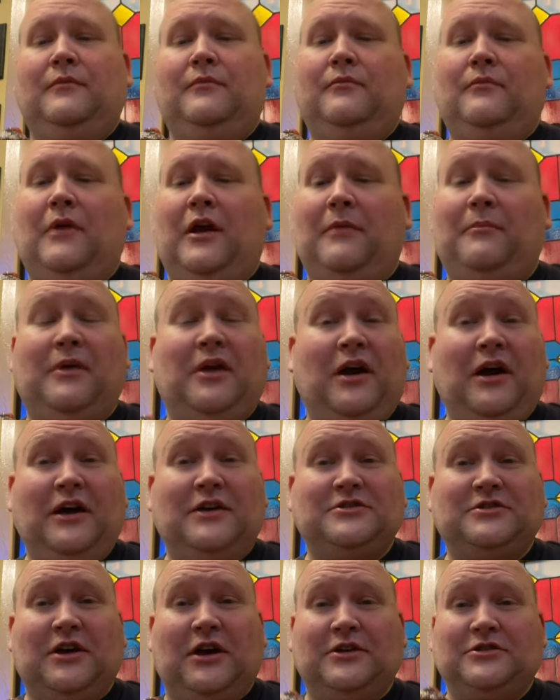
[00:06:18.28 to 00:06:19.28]
Might be hot
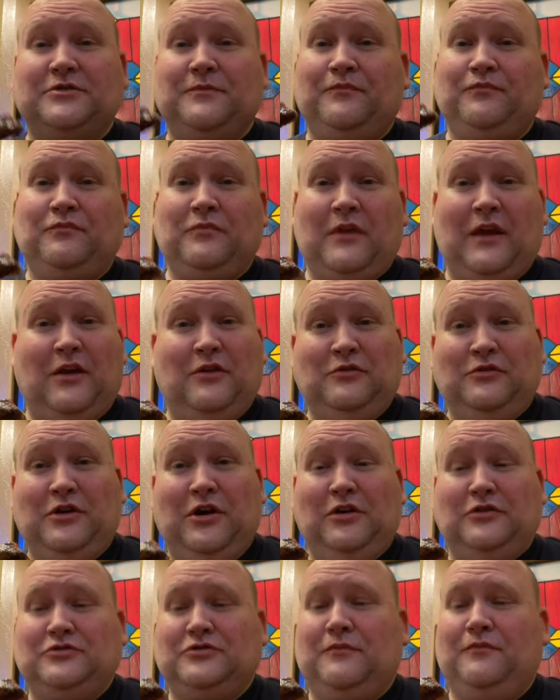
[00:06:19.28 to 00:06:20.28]
sauce. Who
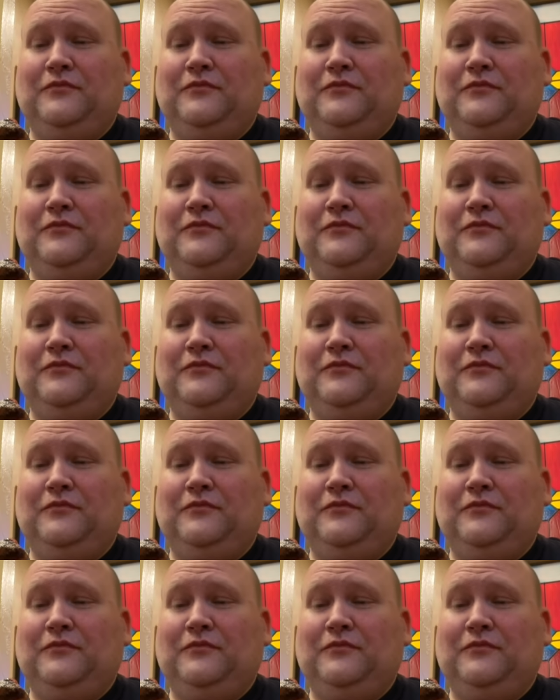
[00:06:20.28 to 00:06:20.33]
knows?